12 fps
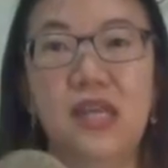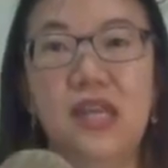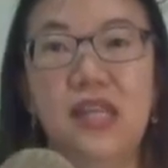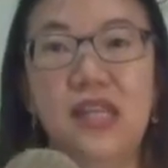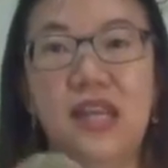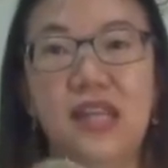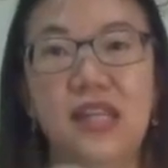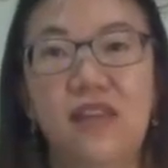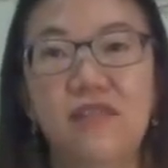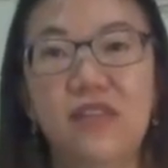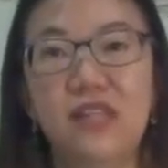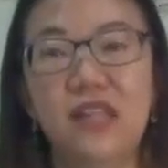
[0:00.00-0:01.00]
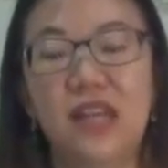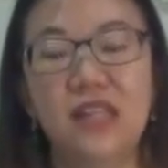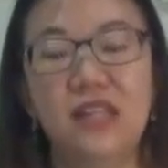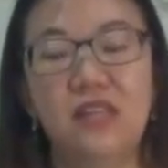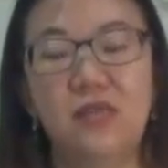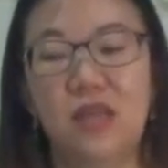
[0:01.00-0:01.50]
and then after that
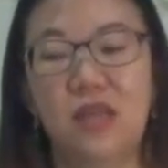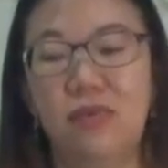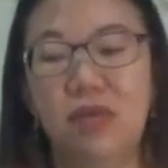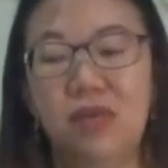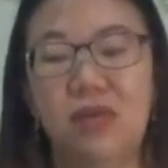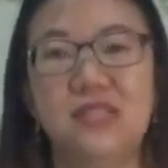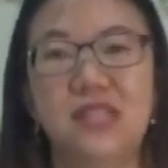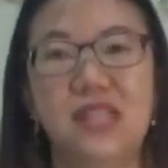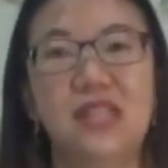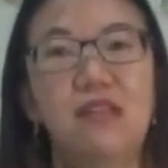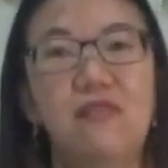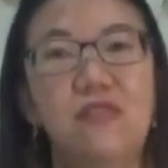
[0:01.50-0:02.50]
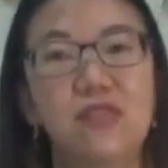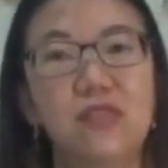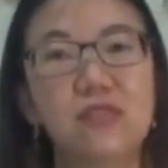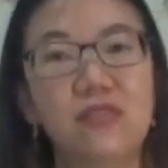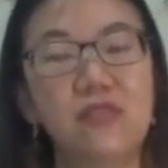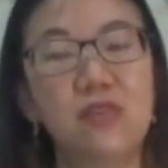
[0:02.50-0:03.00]
you can put it one side. Now for
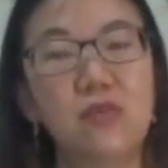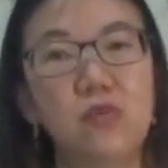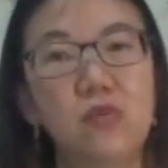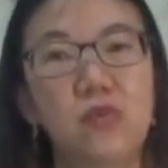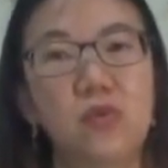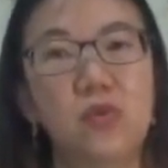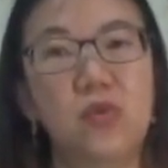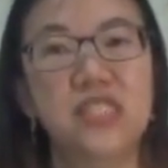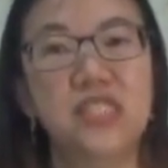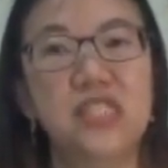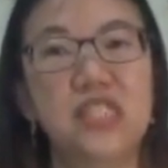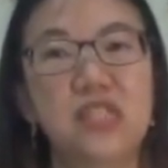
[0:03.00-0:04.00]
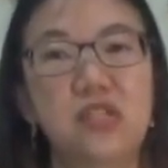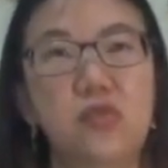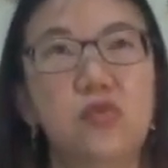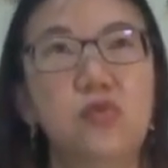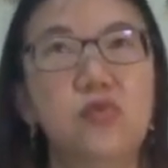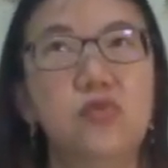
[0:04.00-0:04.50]
those of you who actually
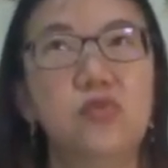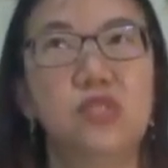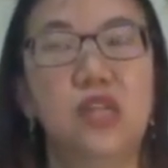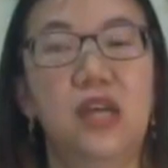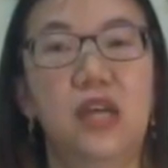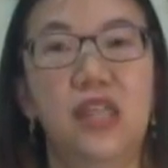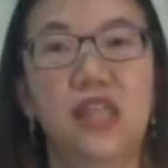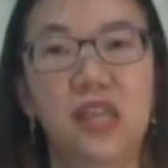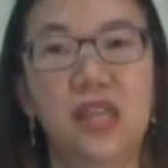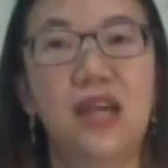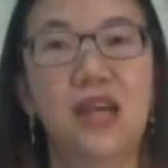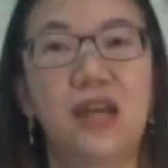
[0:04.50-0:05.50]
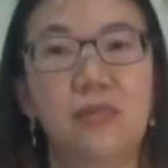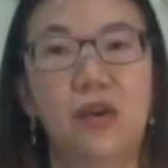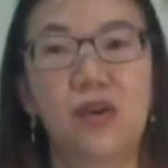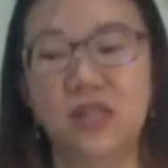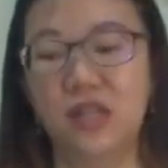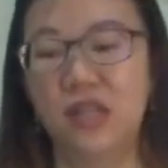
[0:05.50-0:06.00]
use thick
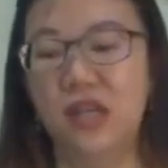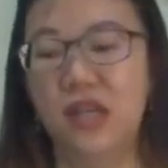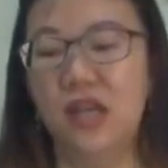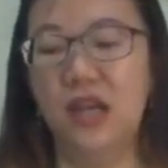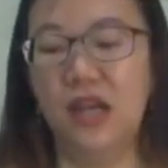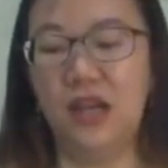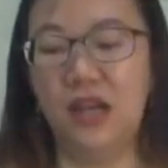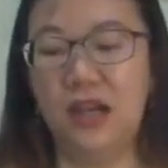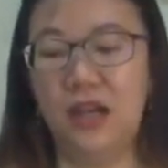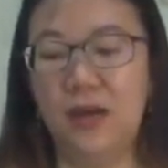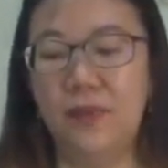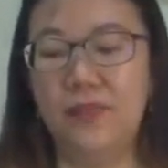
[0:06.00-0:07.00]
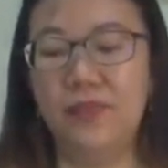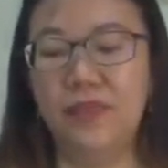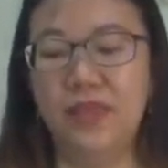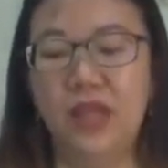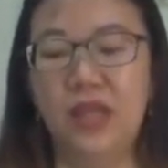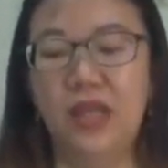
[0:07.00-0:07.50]
cardboard,
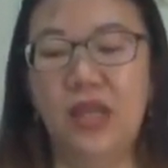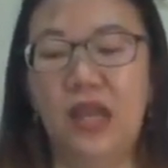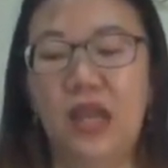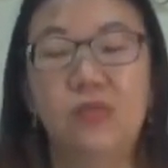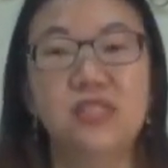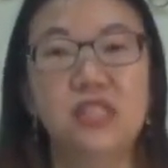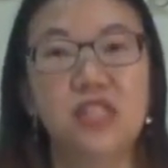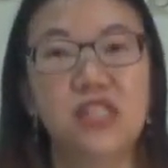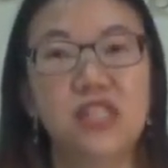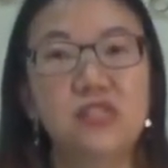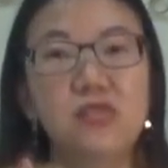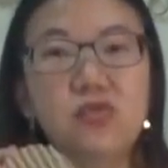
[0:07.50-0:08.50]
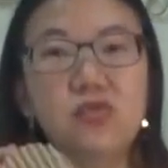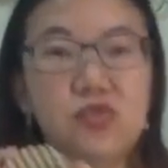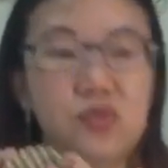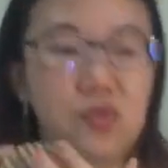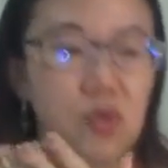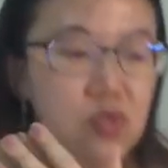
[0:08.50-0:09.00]
I would suggest you
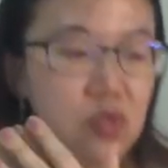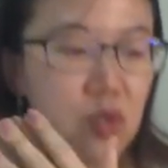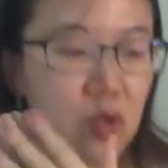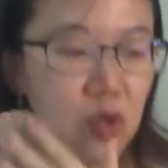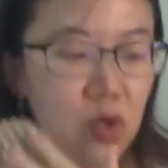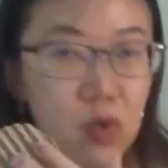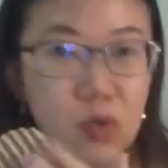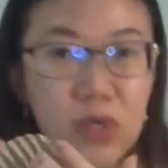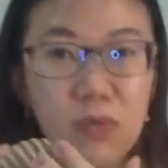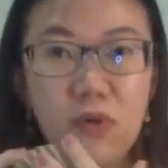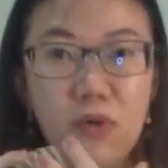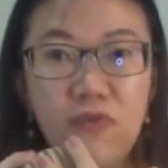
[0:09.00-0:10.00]
to also remove